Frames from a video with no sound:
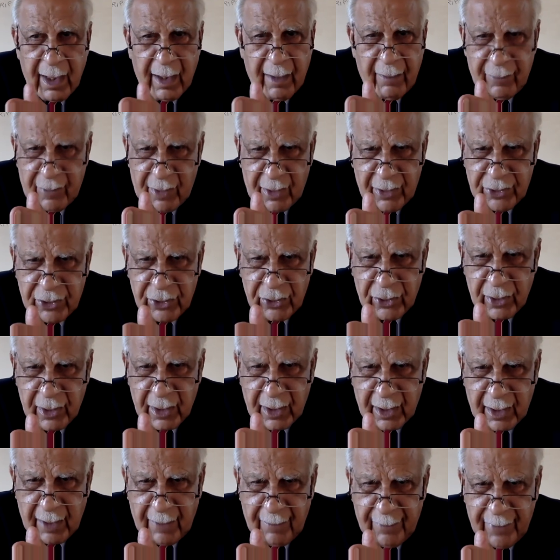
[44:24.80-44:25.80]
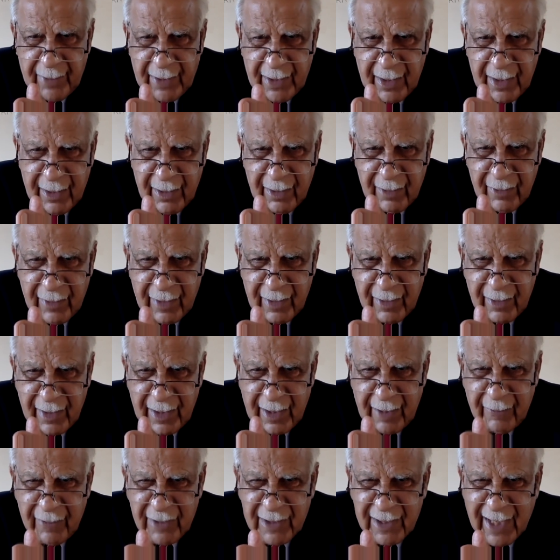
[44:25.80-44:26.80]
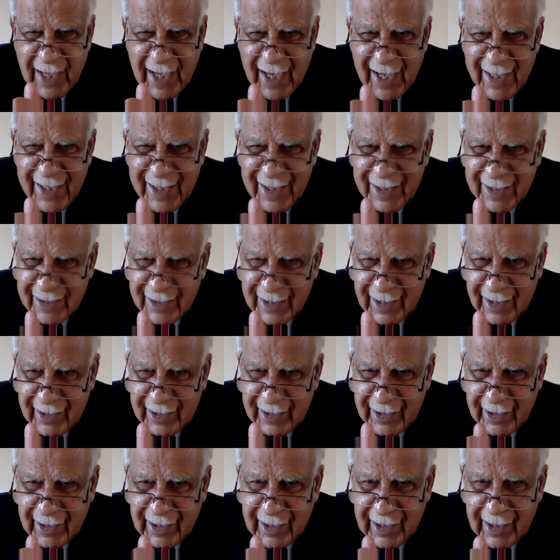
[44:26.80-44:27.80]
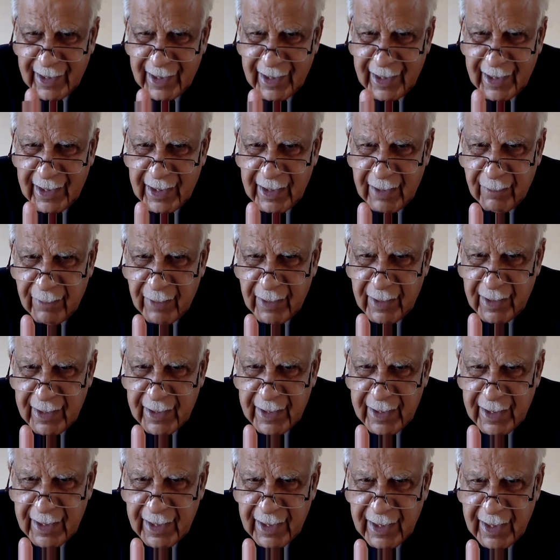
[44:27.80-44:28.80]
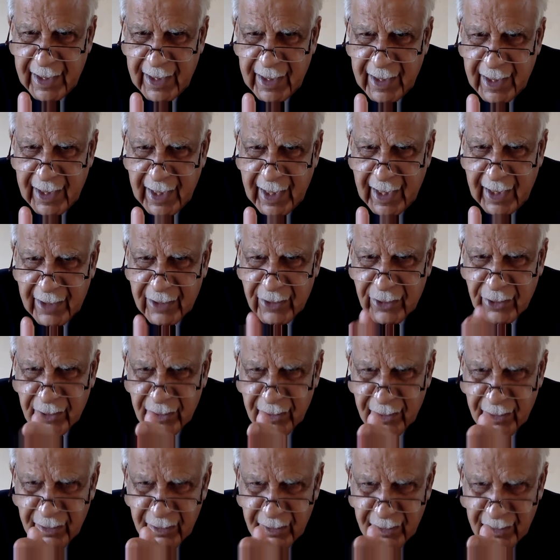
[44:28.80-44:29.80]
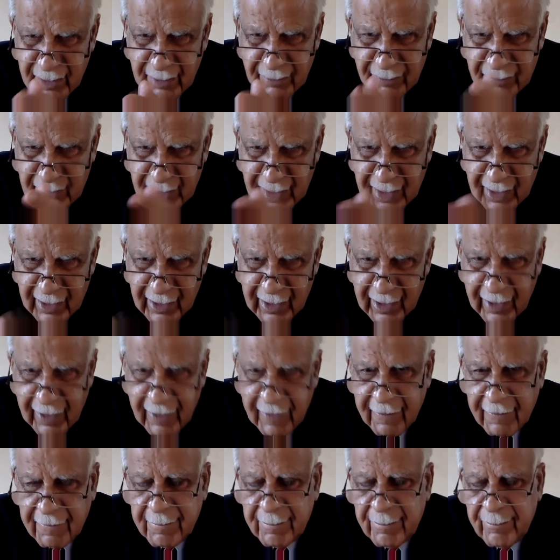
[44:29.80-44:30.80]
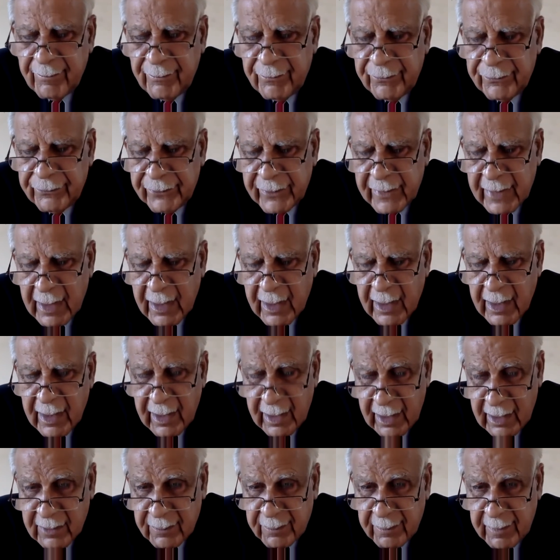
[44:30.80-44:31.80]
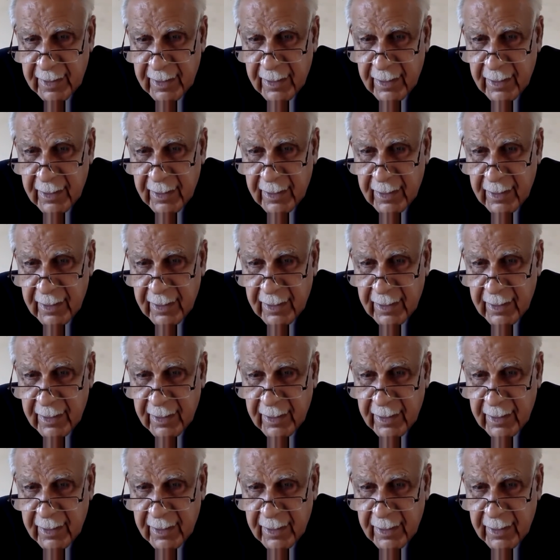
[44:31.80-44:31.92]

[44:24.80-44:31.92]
not sure, a company, the name is ADEX, I think, ADDAX or something like that. So